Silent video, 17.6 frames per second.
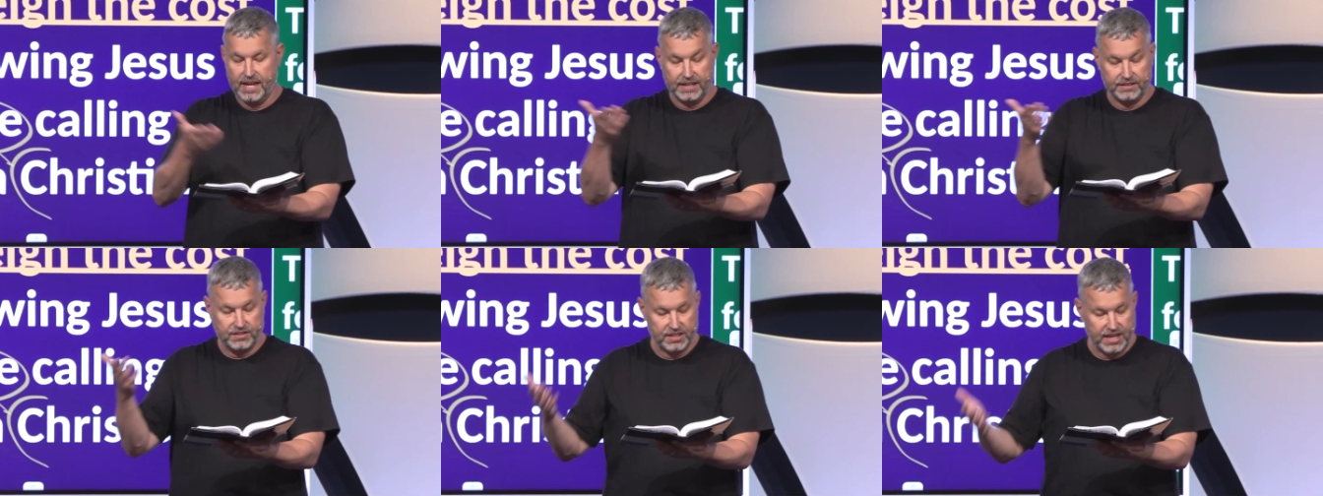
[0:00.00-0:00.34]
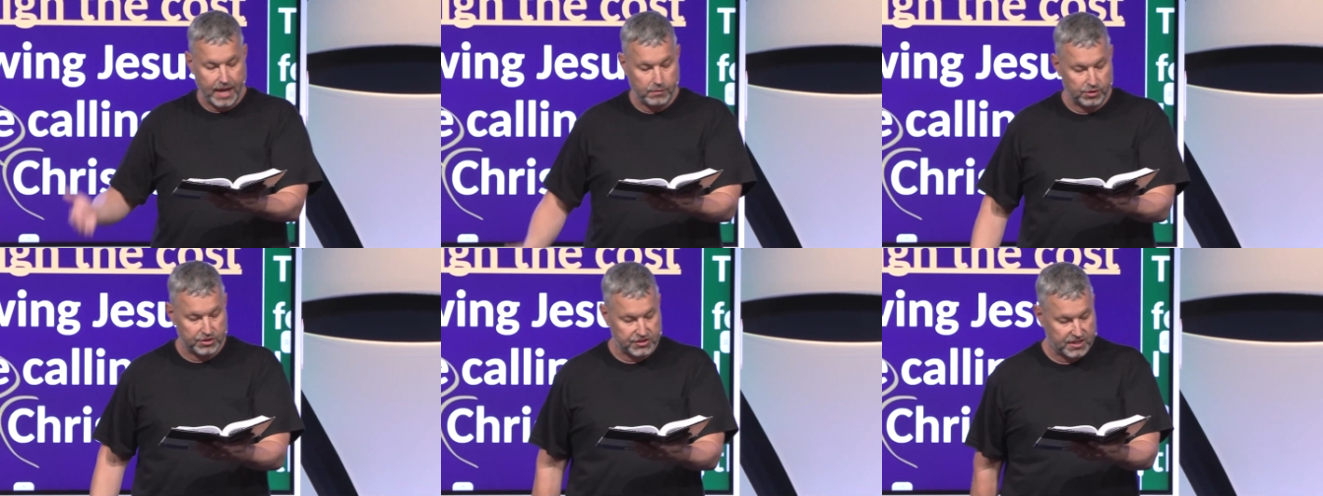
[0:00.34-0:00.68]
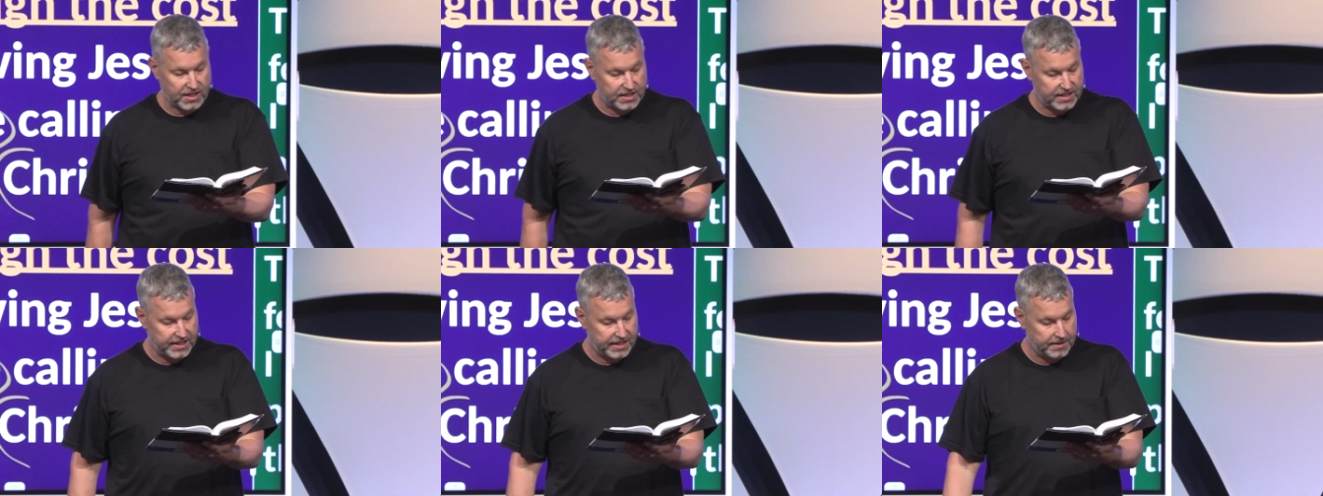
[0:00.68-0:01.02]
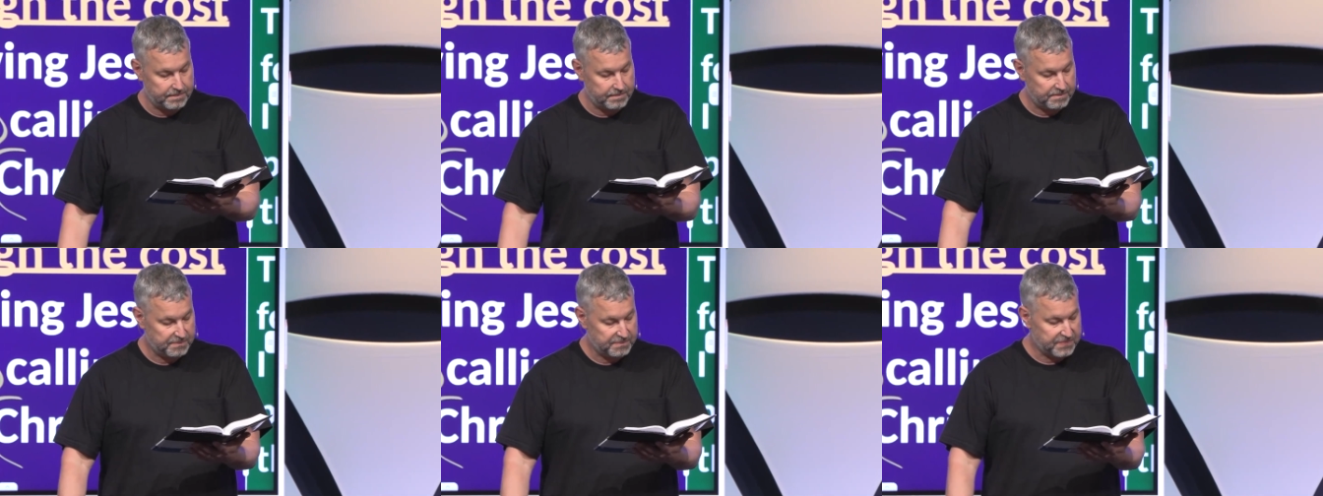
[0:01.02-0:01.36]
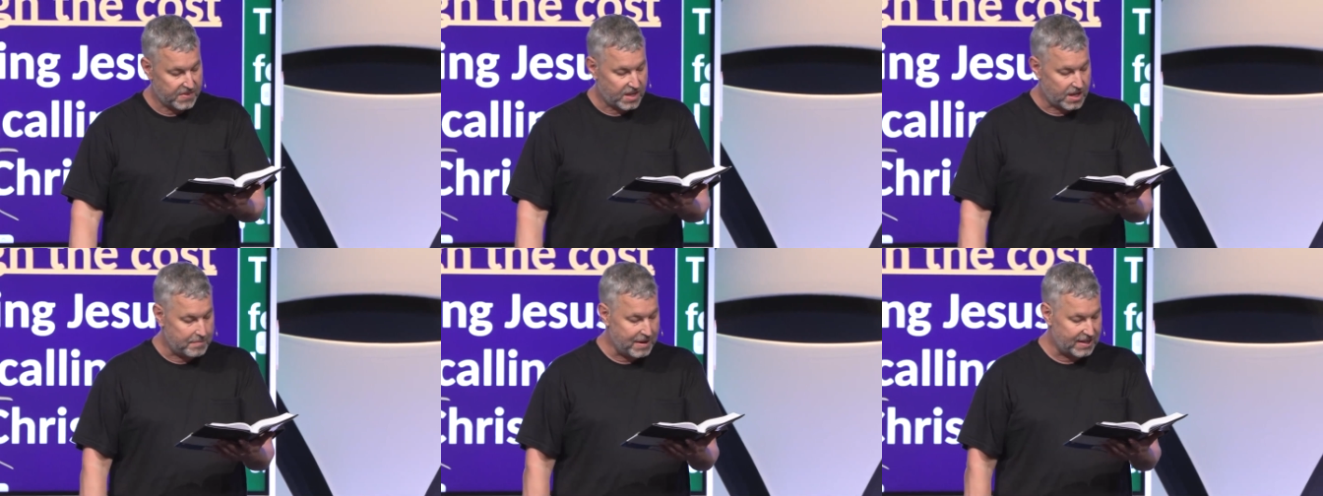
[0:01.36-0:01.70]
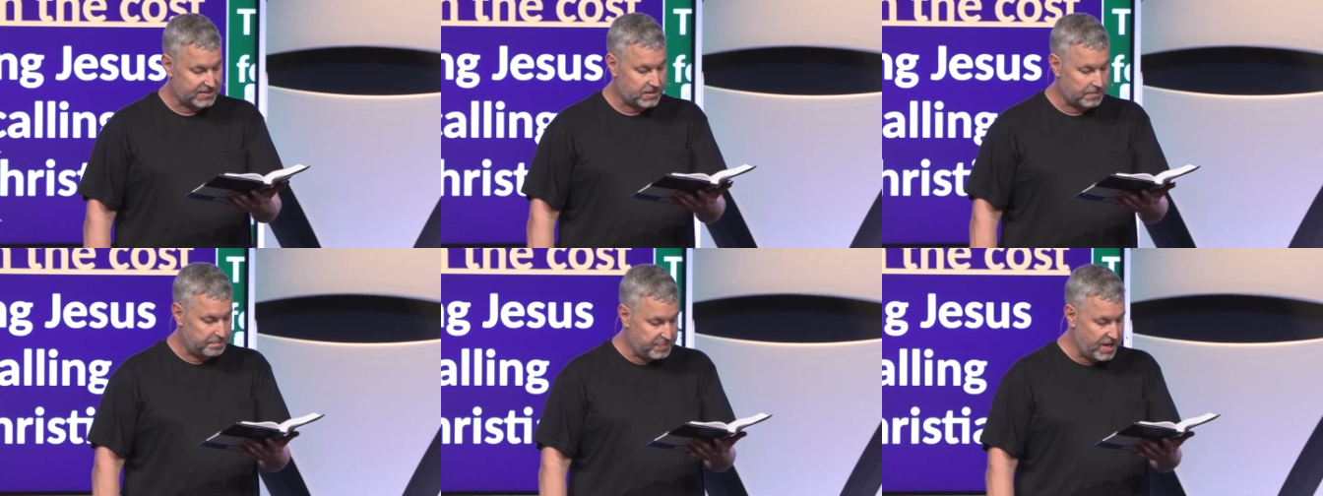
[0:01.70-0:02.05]
And today we're studying
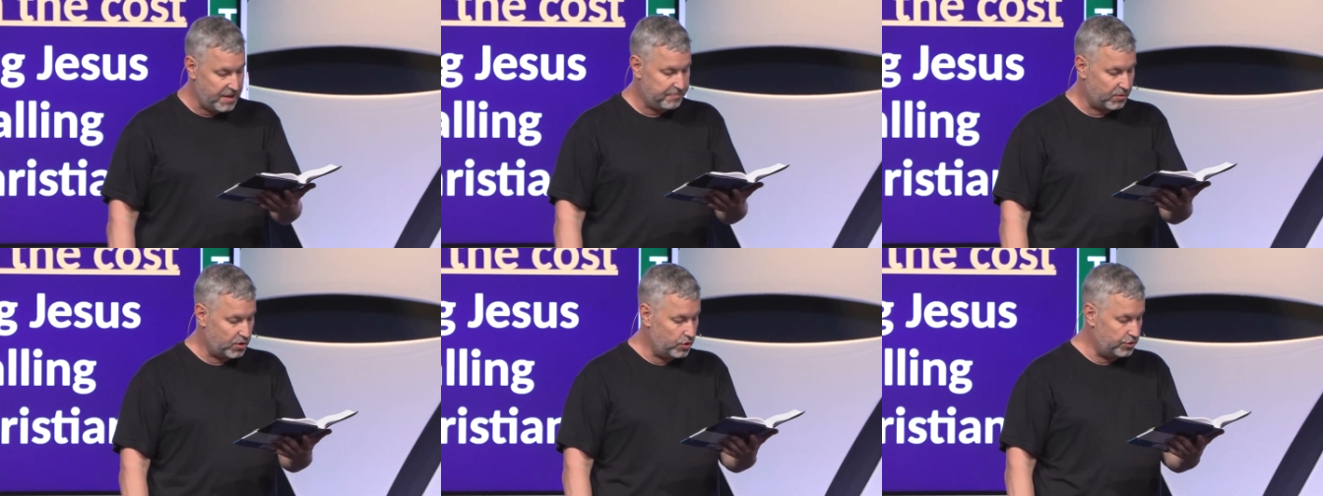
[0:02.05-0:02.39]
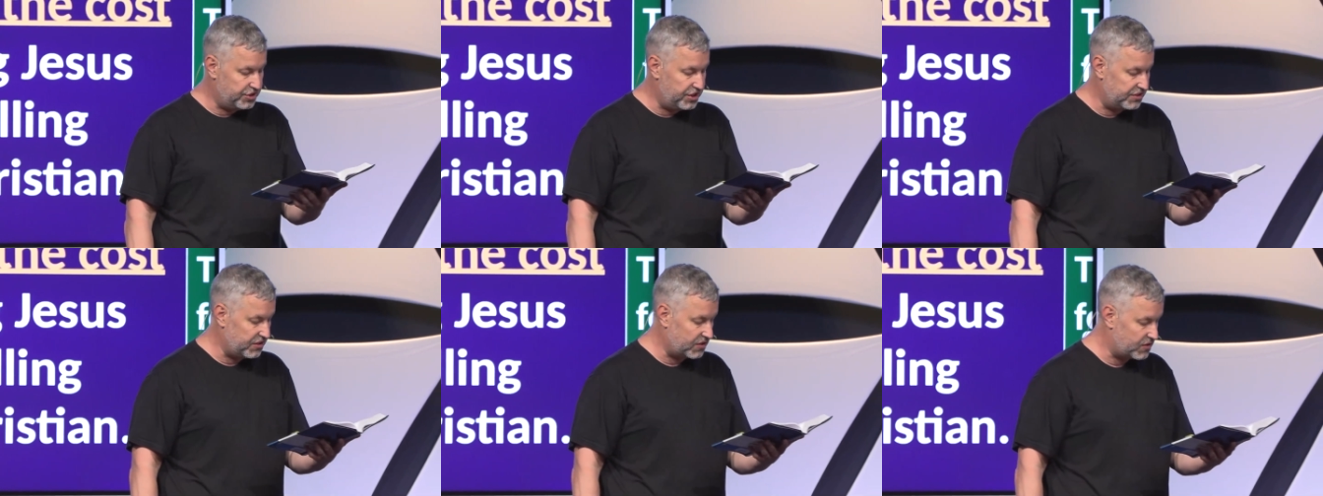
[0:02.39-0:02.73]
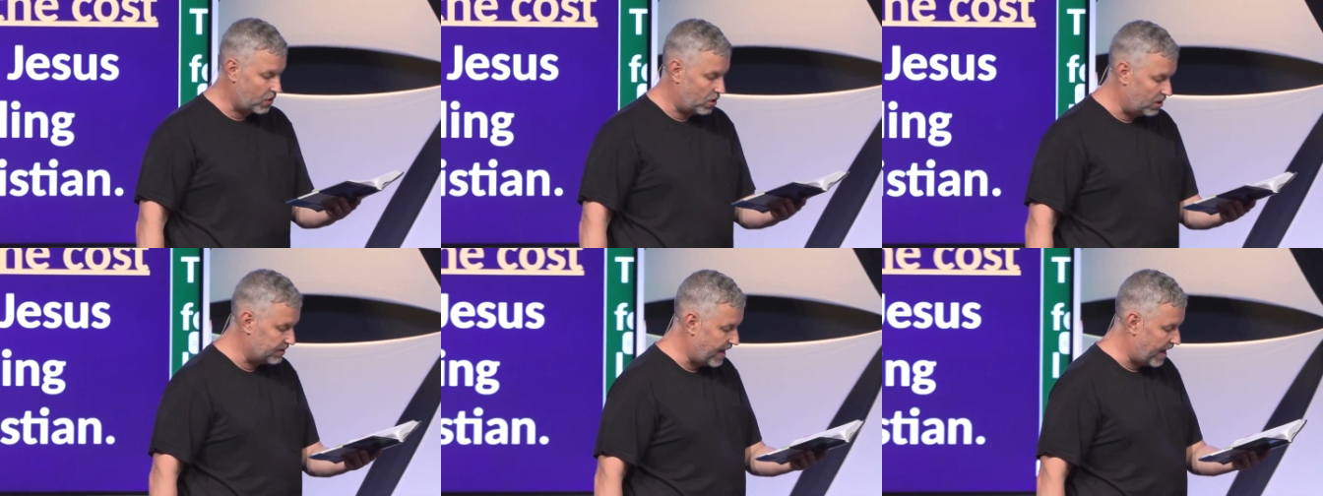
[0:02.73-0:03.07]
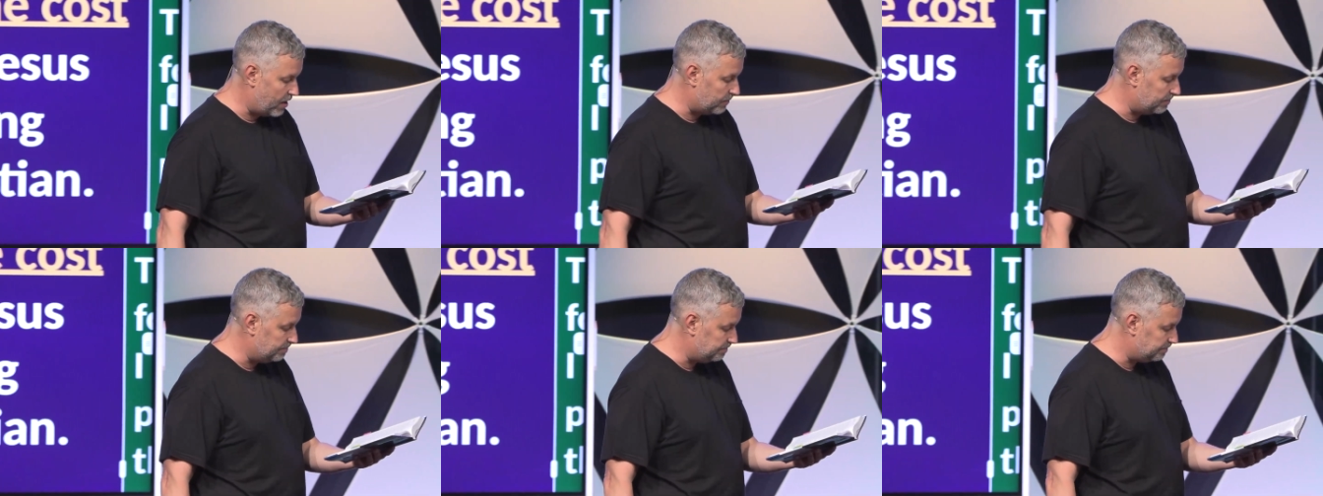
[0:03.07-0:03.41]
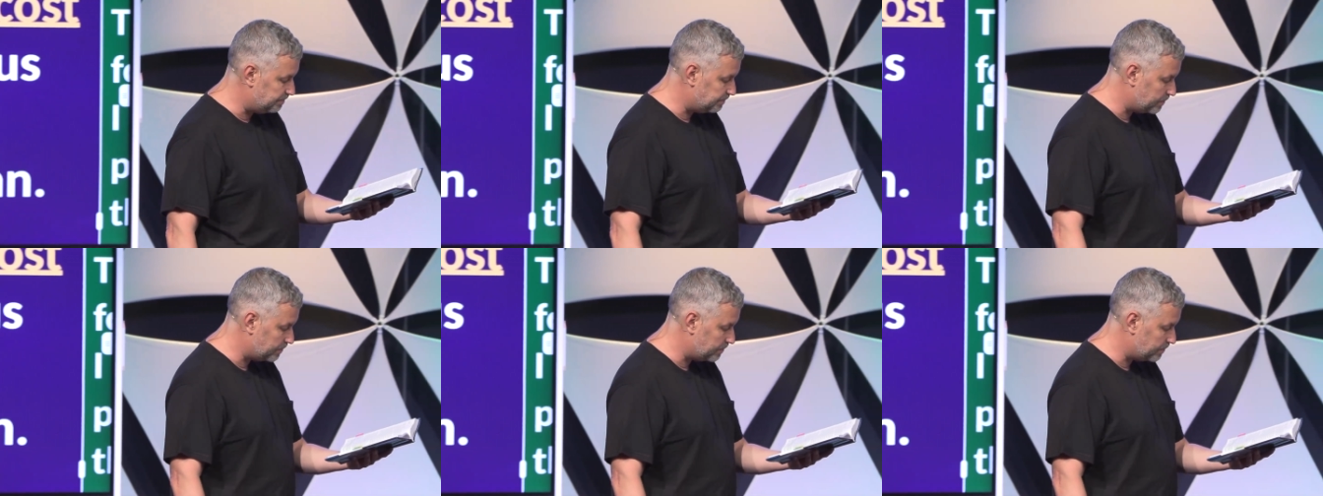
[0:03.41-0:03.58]
about some people who Jesus called out.